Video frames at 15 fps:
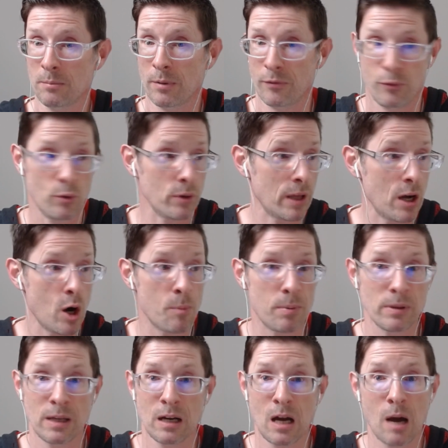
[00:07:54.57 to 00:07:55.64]
before they
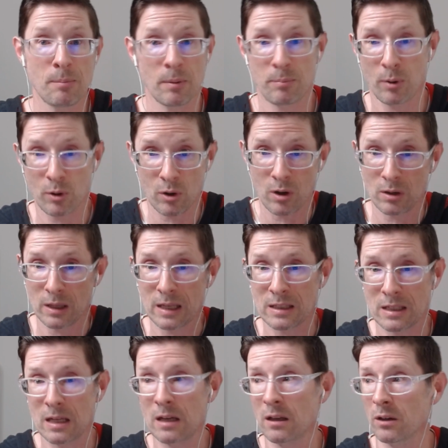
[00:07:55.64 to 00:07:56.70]
open that up and put it on
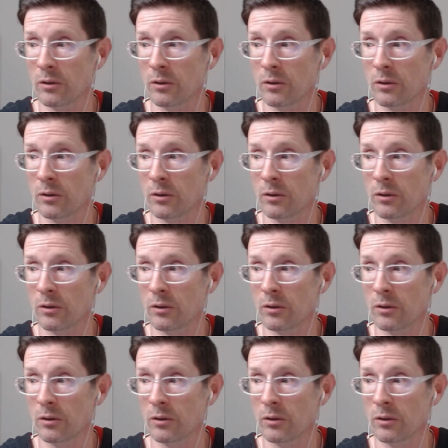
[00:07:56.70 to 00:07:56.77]
LinkedIn